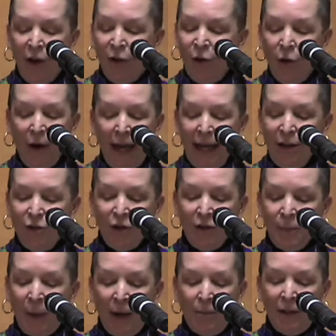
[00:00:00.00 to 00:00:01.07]
no anxious
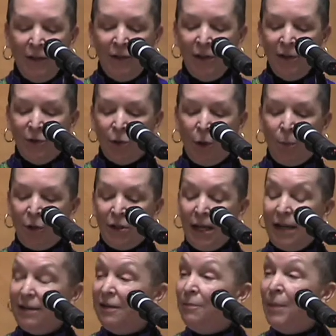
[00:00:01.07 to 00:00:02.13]
publicists or
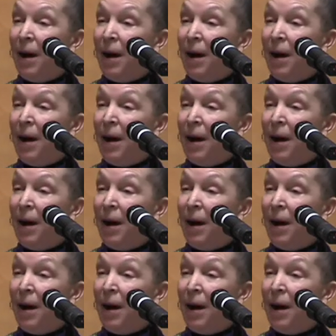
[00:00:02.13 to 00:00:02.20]
protective